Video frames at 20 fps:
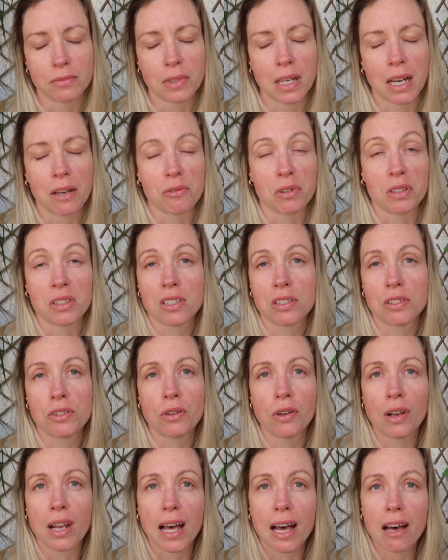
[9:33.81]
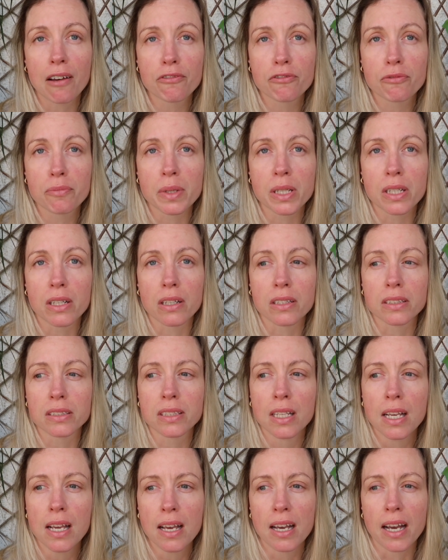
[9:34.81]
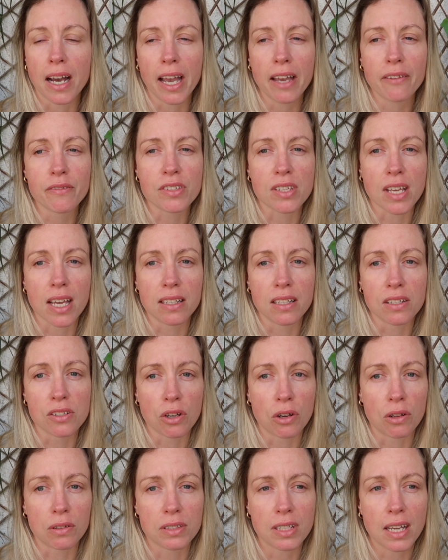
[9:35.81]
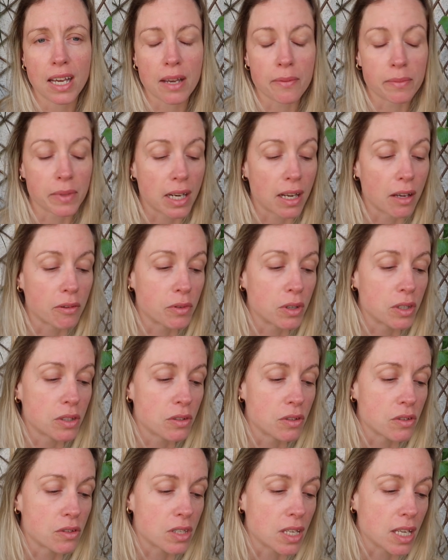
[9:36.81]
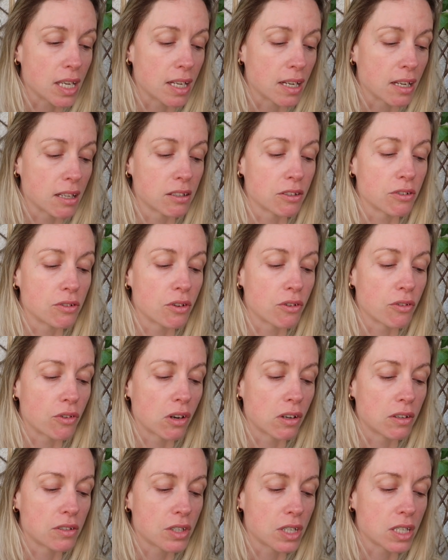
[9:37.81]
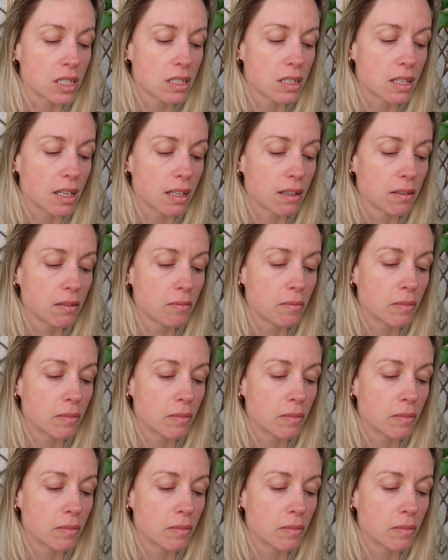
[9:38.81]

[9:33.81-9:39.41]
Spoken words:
I wanted to laugh, because I have said this whole time that I want to see another neurologist that